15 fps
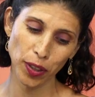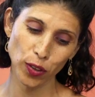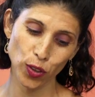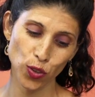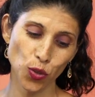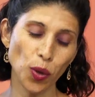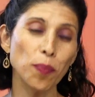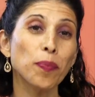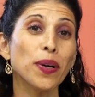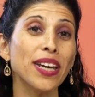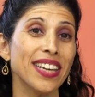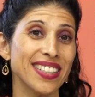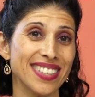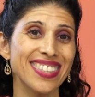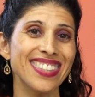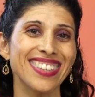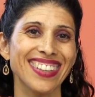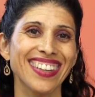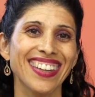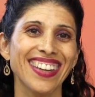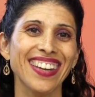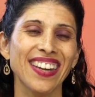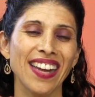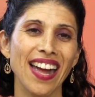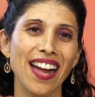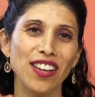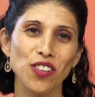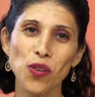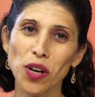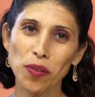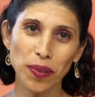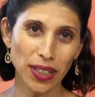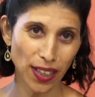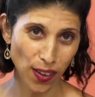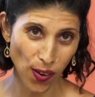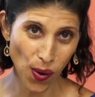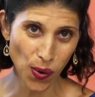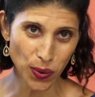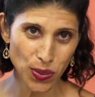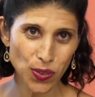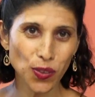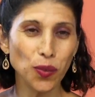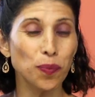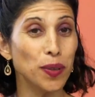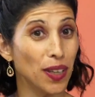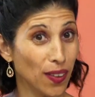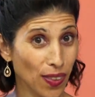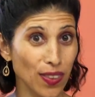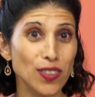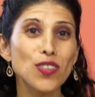Because you embrace and you are very close. You breathe